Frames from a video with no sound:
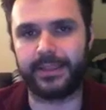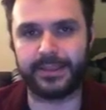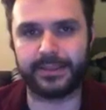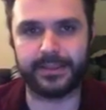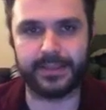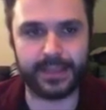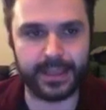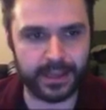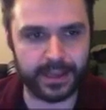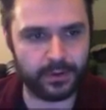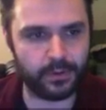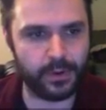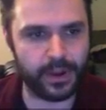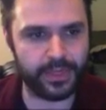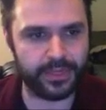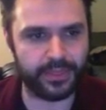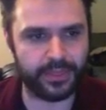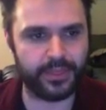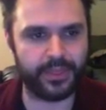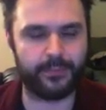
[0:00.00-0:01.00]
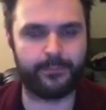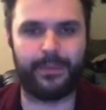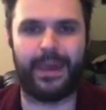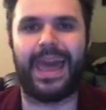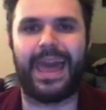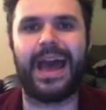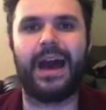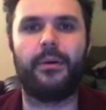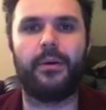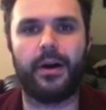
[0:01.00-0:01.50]
this deal with the
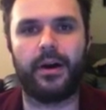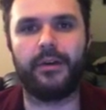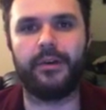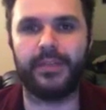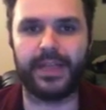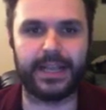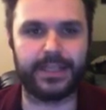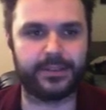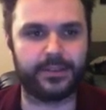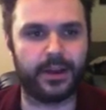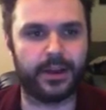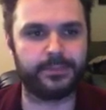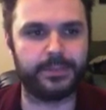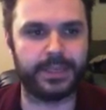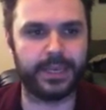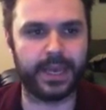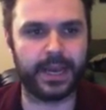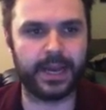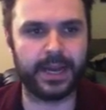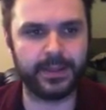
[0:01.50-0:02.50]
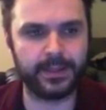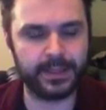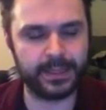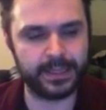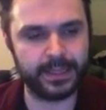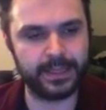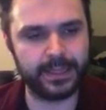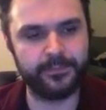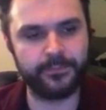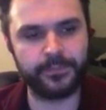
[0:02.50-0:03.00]
power of that top tier?
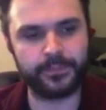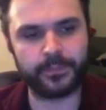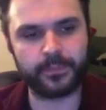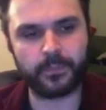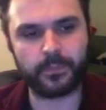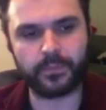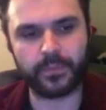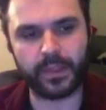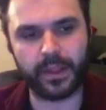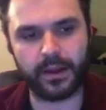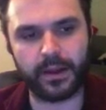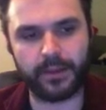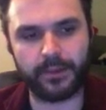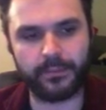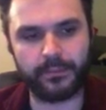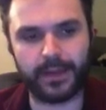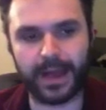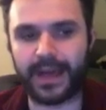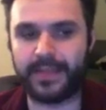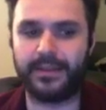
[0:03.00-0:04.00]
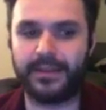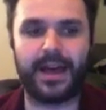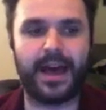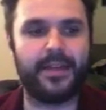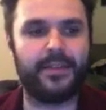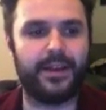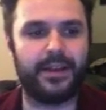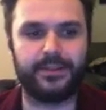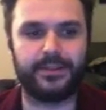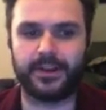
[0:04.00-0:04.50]

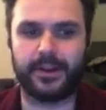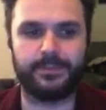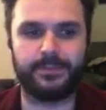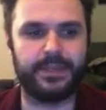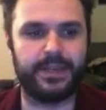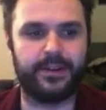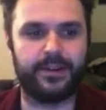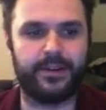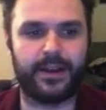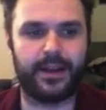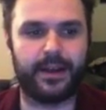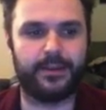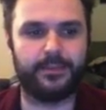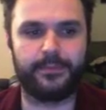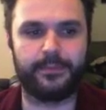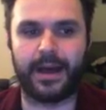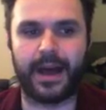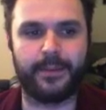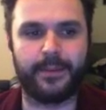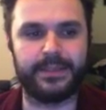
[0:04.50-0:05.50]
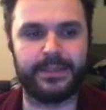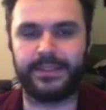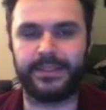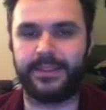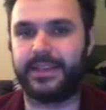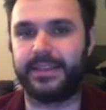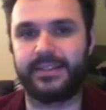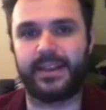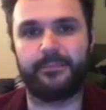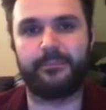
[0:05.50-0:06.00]
Other top tier armies are
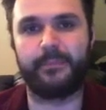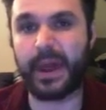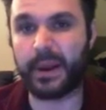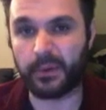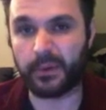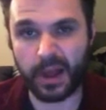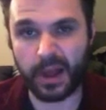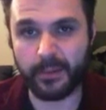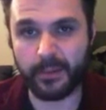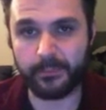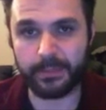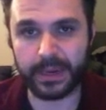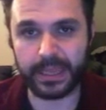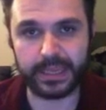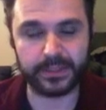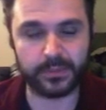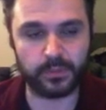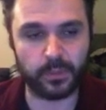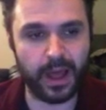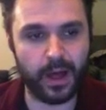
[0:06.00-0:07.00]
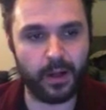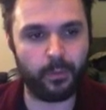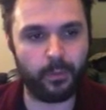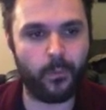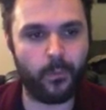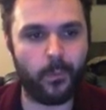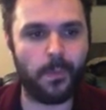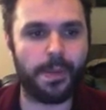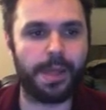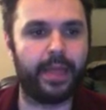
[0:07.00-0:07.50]
things like Battle Company as
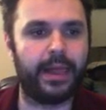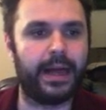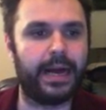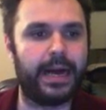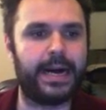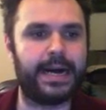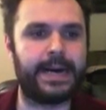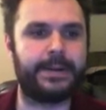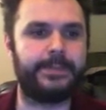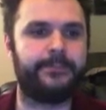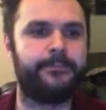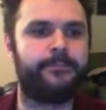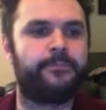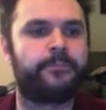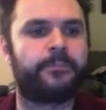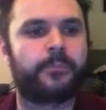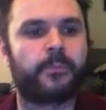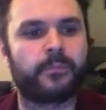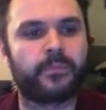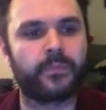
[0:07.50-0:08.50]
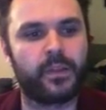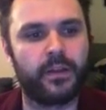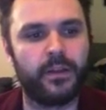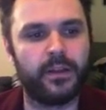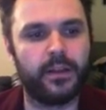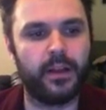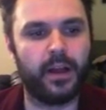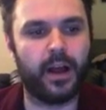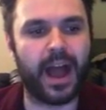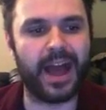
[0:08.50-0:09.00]
well.
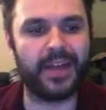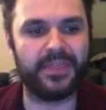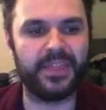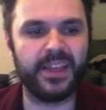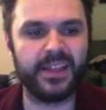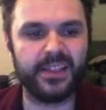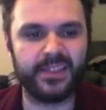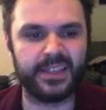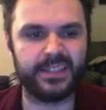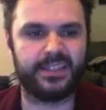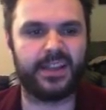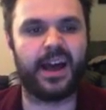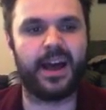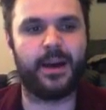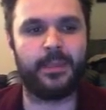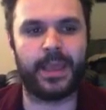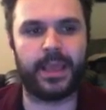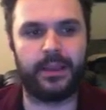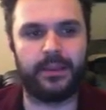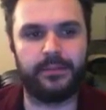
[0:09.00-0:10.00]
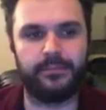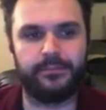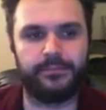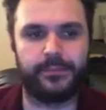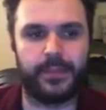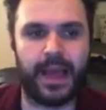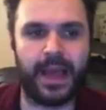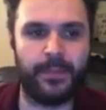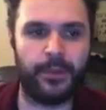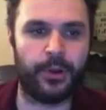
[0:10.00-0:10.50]
I think this army,
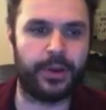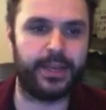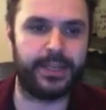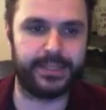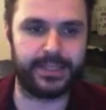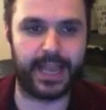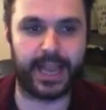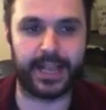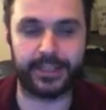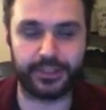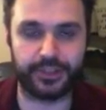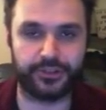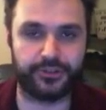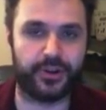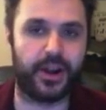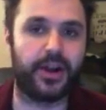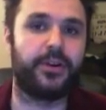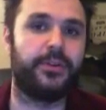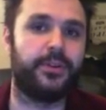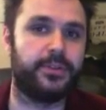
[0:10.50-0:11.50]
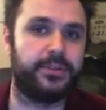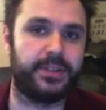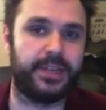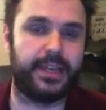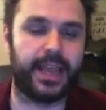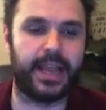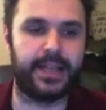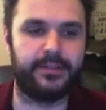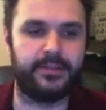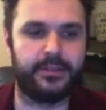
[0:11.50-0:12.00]
I'm not going to say it struggles
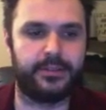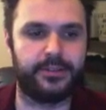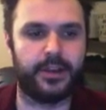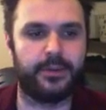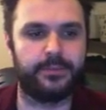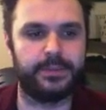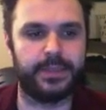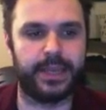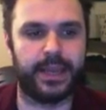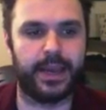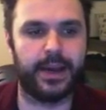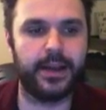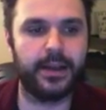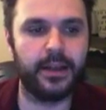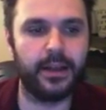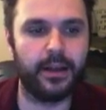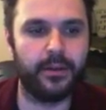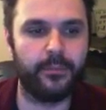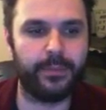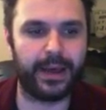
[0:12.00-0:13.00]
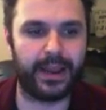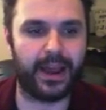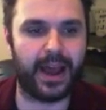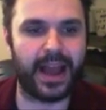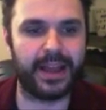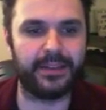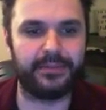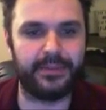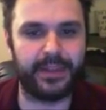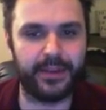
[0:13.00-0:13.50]
against the top tier, but
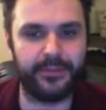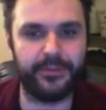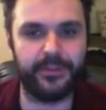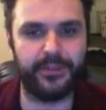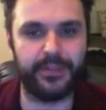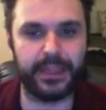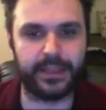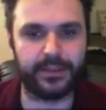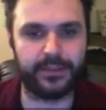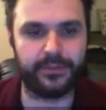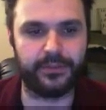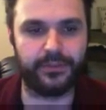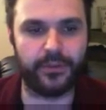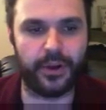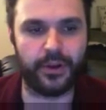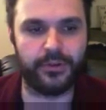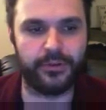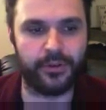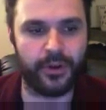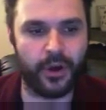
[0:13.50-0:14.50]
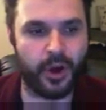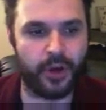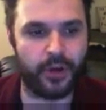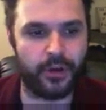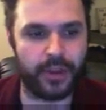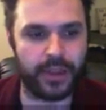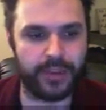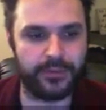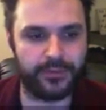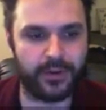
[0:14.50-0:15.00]
I definitely don't know
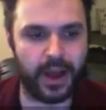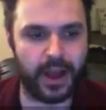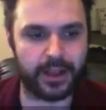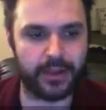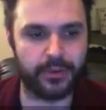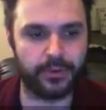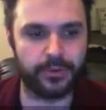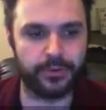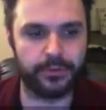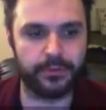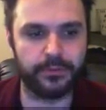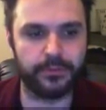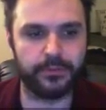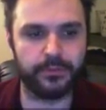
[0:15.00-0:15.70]
if I could